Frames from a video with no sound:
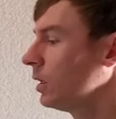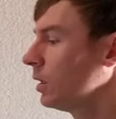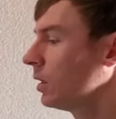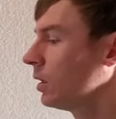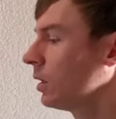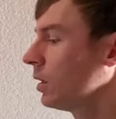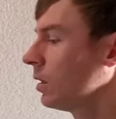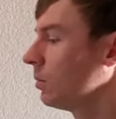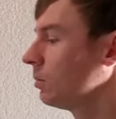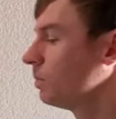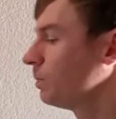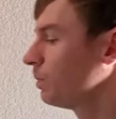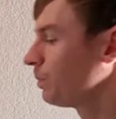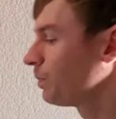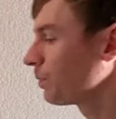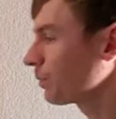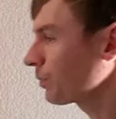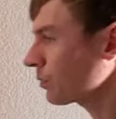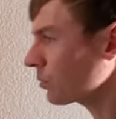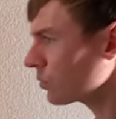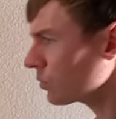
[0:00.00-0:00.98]

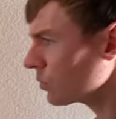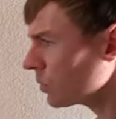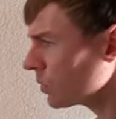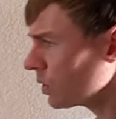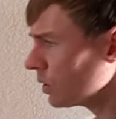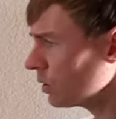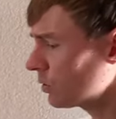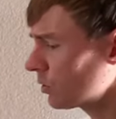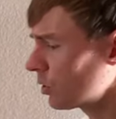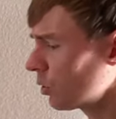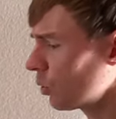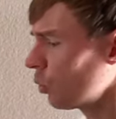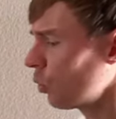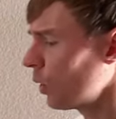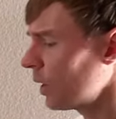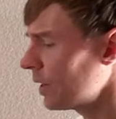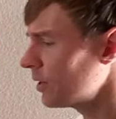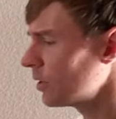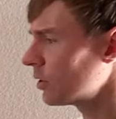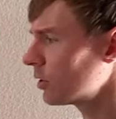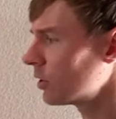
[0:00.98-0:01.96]
So
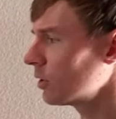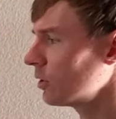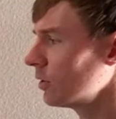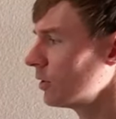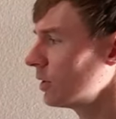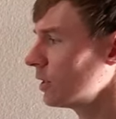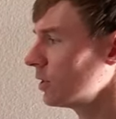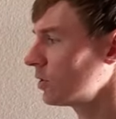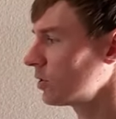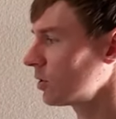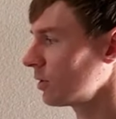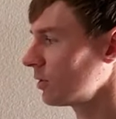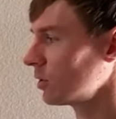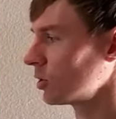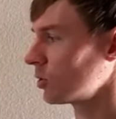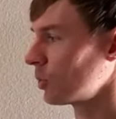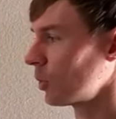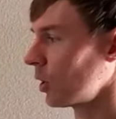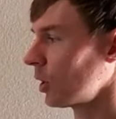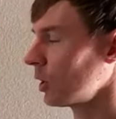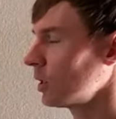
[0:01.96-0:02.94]
when you're the
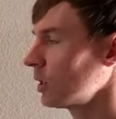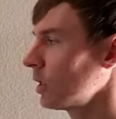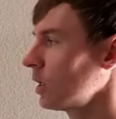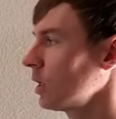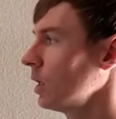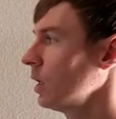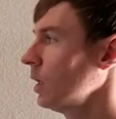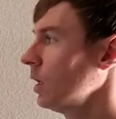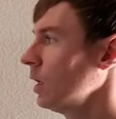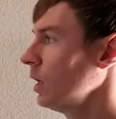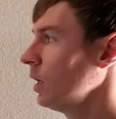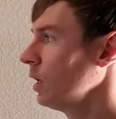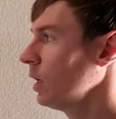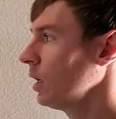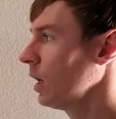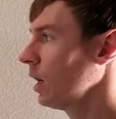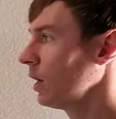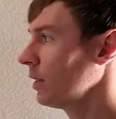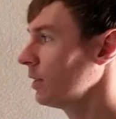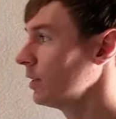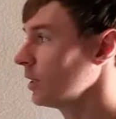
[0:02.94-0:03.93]
server's partner,
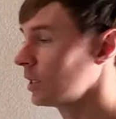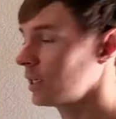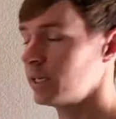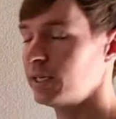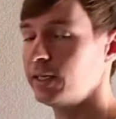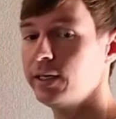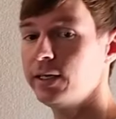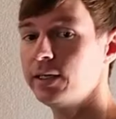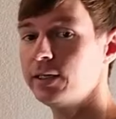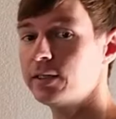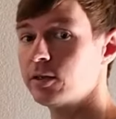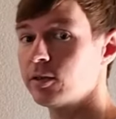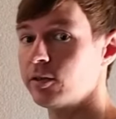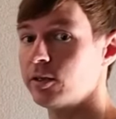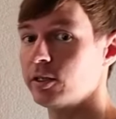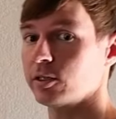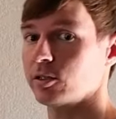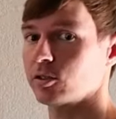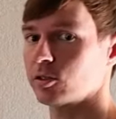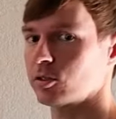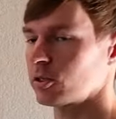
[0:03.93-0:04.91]
the key to
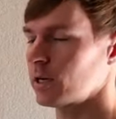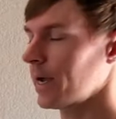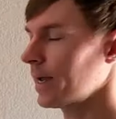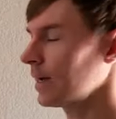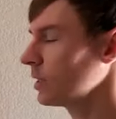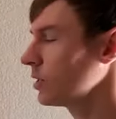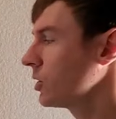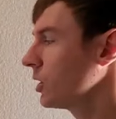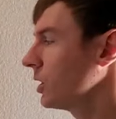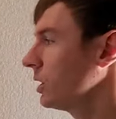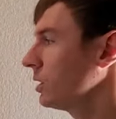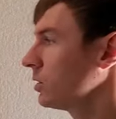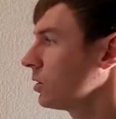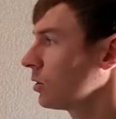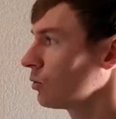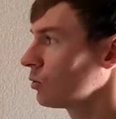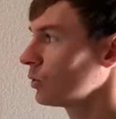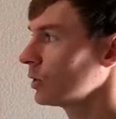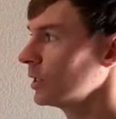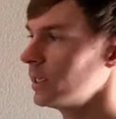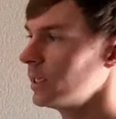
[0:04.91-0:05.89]
this strategy, to
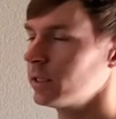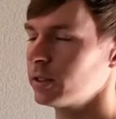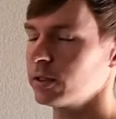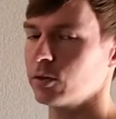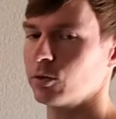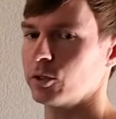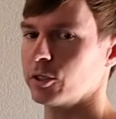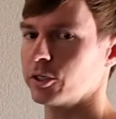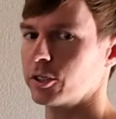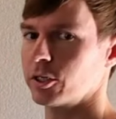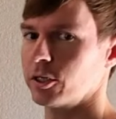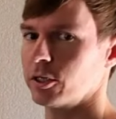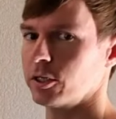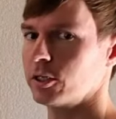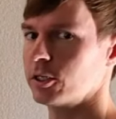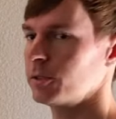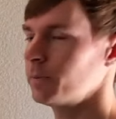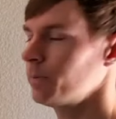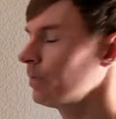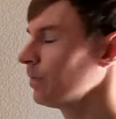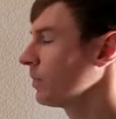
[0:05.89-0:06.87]
reading the
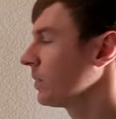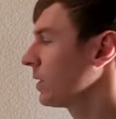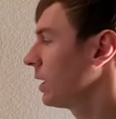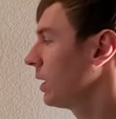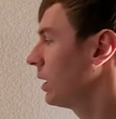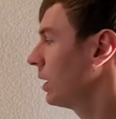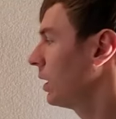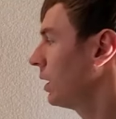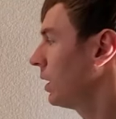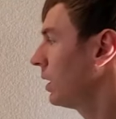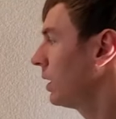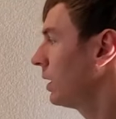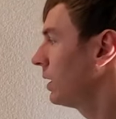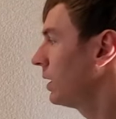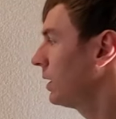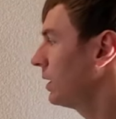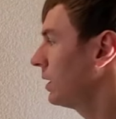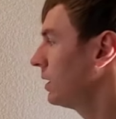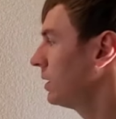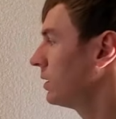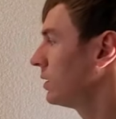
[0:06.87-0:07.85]
returner,
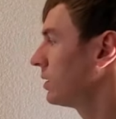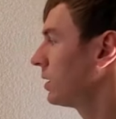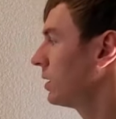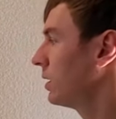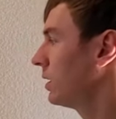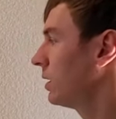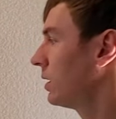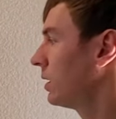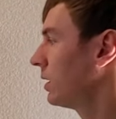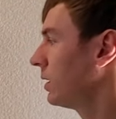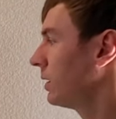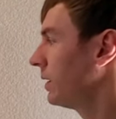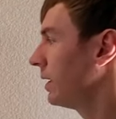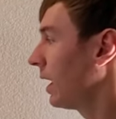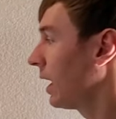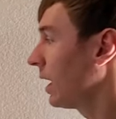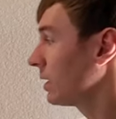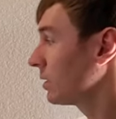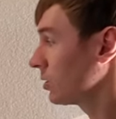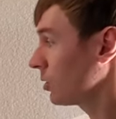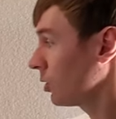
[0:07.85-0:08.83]
is
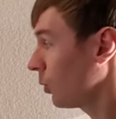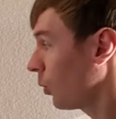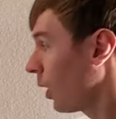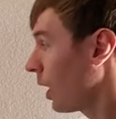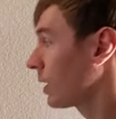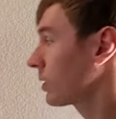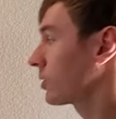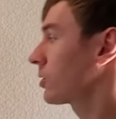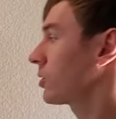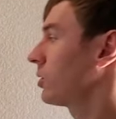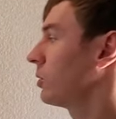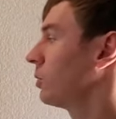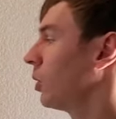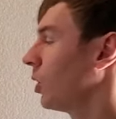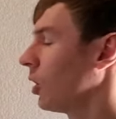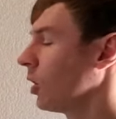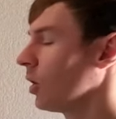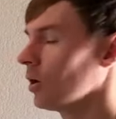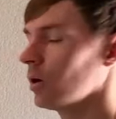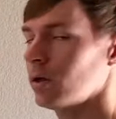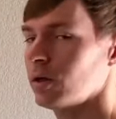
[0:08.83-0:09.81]
not to watch the
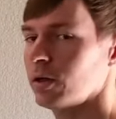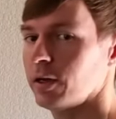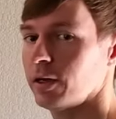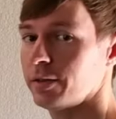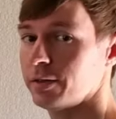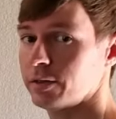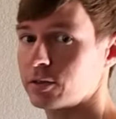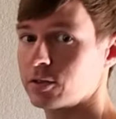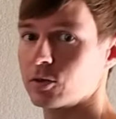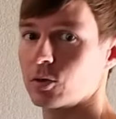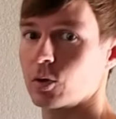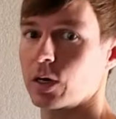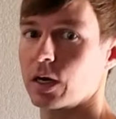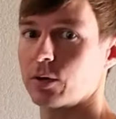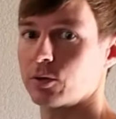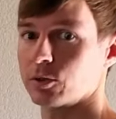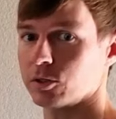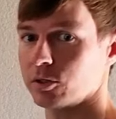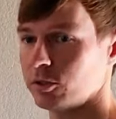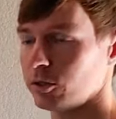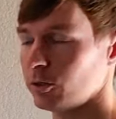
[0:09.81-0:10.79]
ball. And this is what I
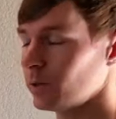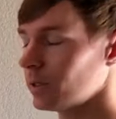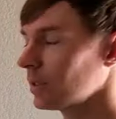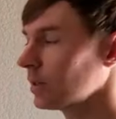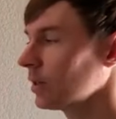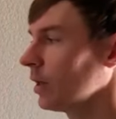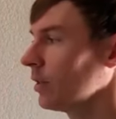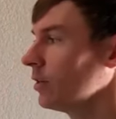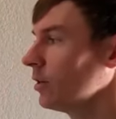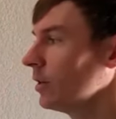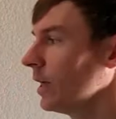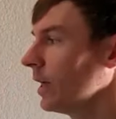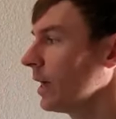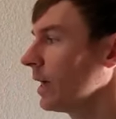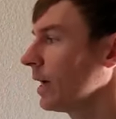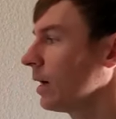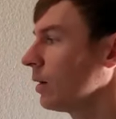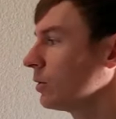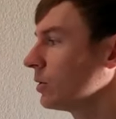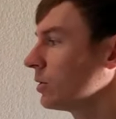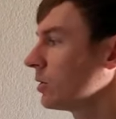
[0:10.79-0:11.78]
was doing the other
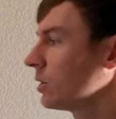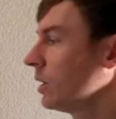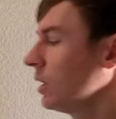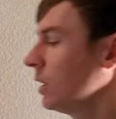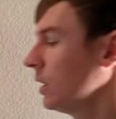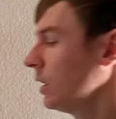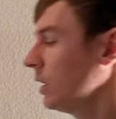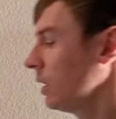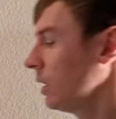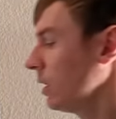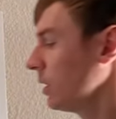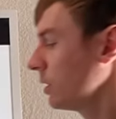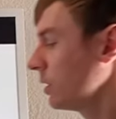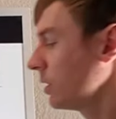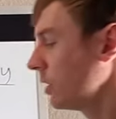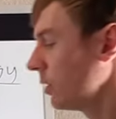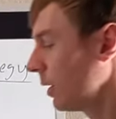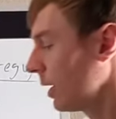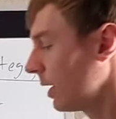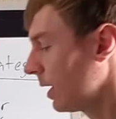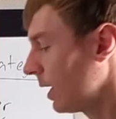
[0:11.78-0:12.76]
day. I was, you
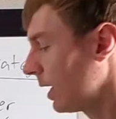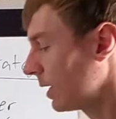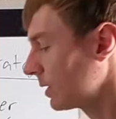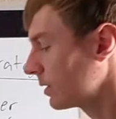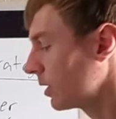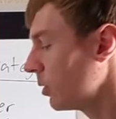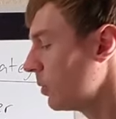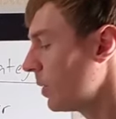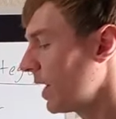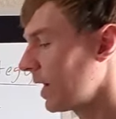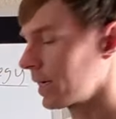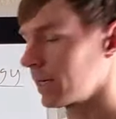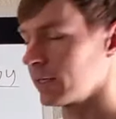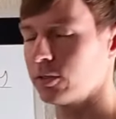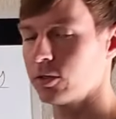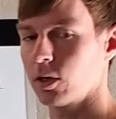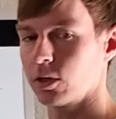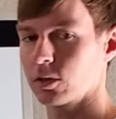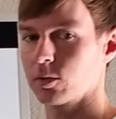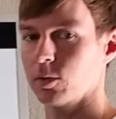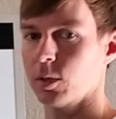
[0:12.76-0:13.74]
know, I'd go back, I'd
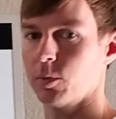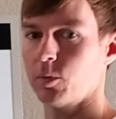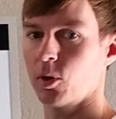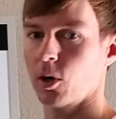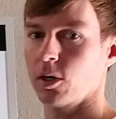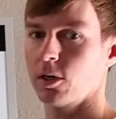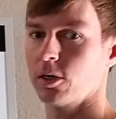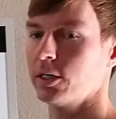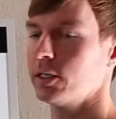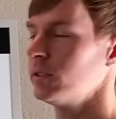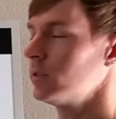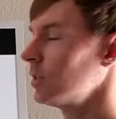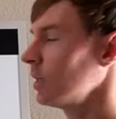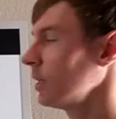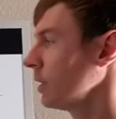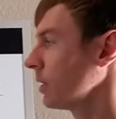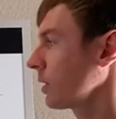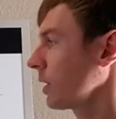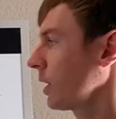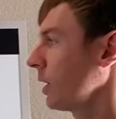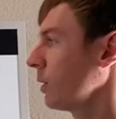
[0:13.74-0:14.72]
talk to my partner, he'd
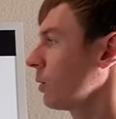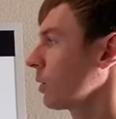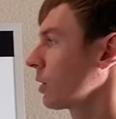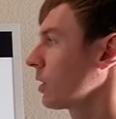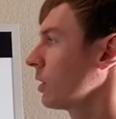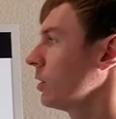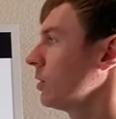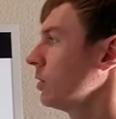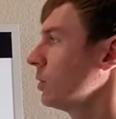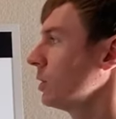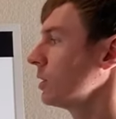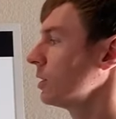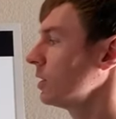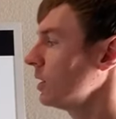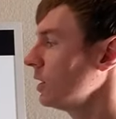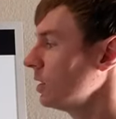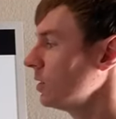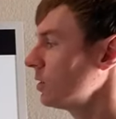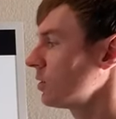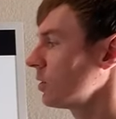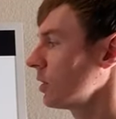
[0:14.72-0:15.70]
say, okay, we're gonna do a
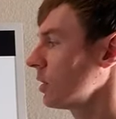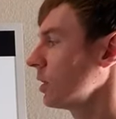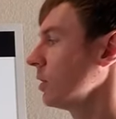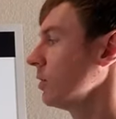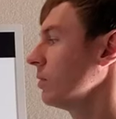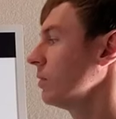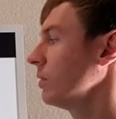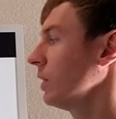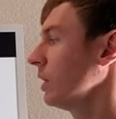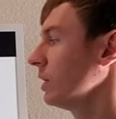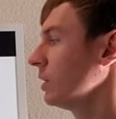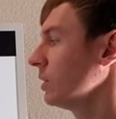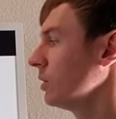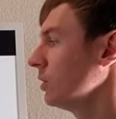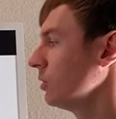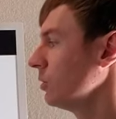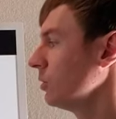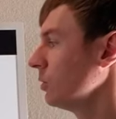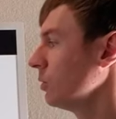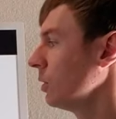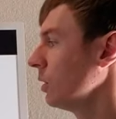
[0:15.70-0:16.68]
T serve, and
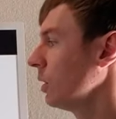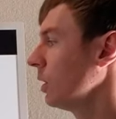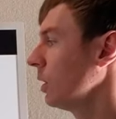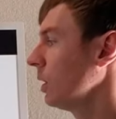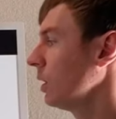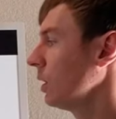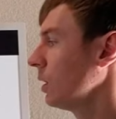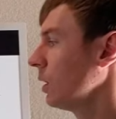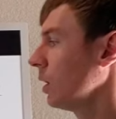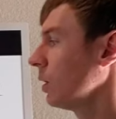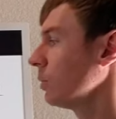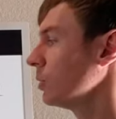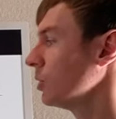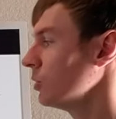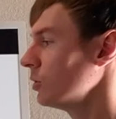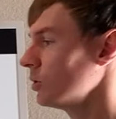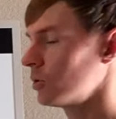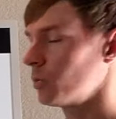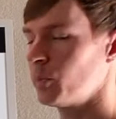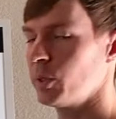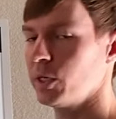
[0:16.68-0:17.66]
you
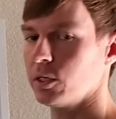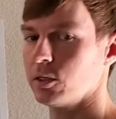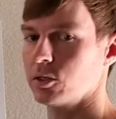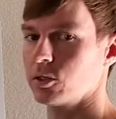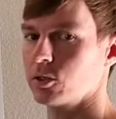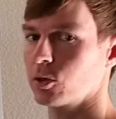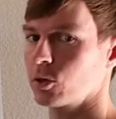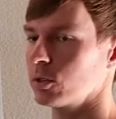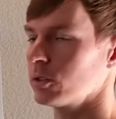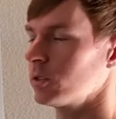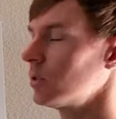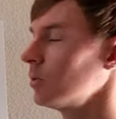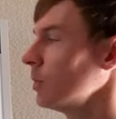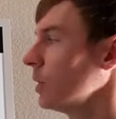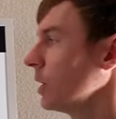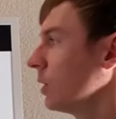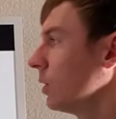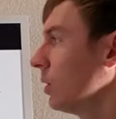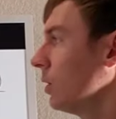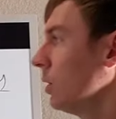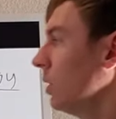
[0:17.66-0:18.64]
just pinch towards the
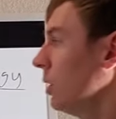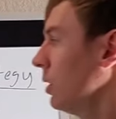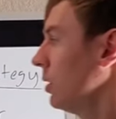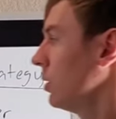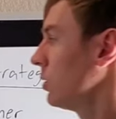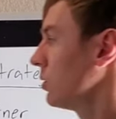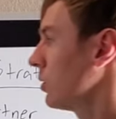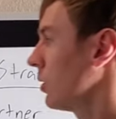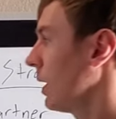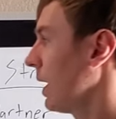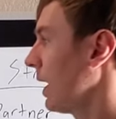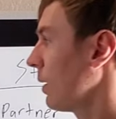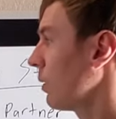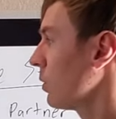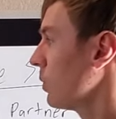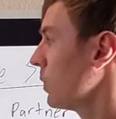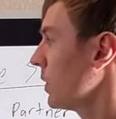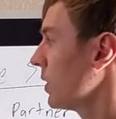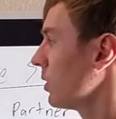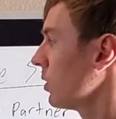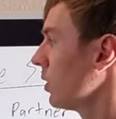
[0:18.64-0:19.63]
middle. So I
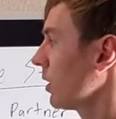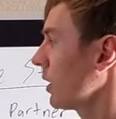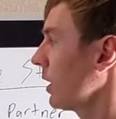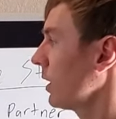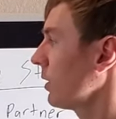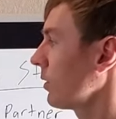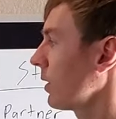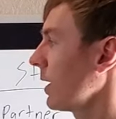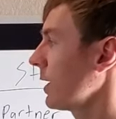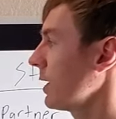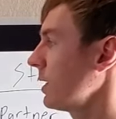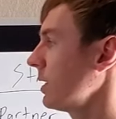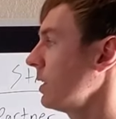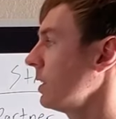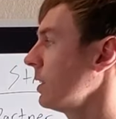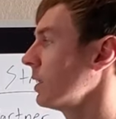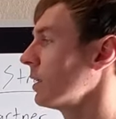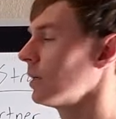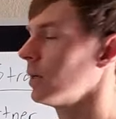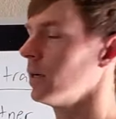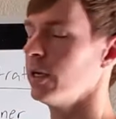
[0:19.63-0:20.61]
would be looking right
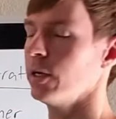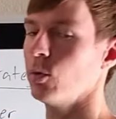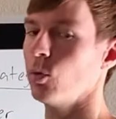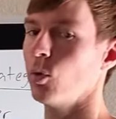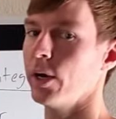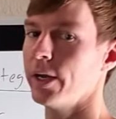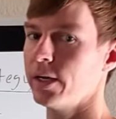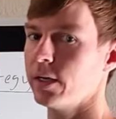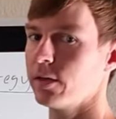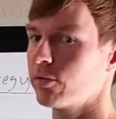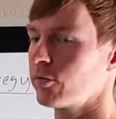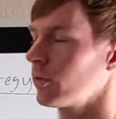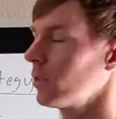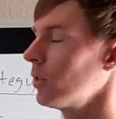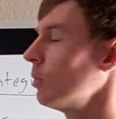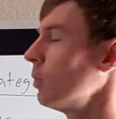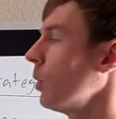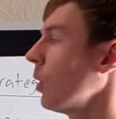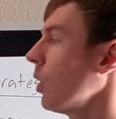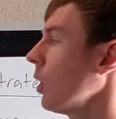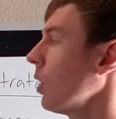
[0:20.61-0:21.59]
here and waiting for the
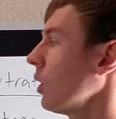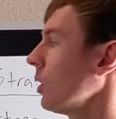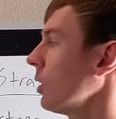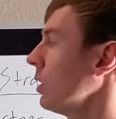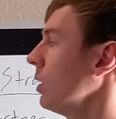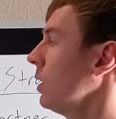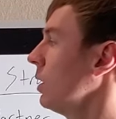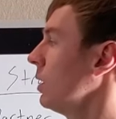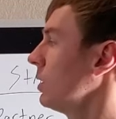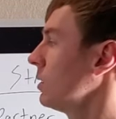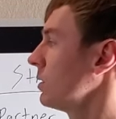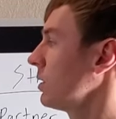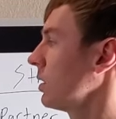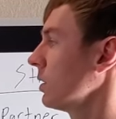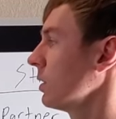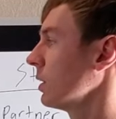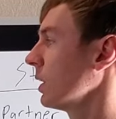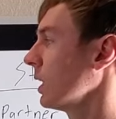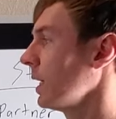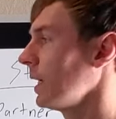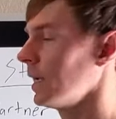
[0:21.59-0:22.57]
ball to
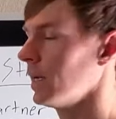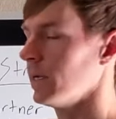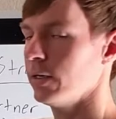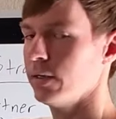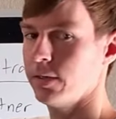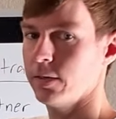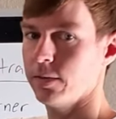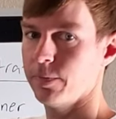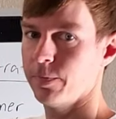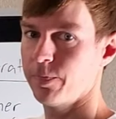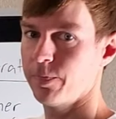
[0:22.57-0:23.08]
land.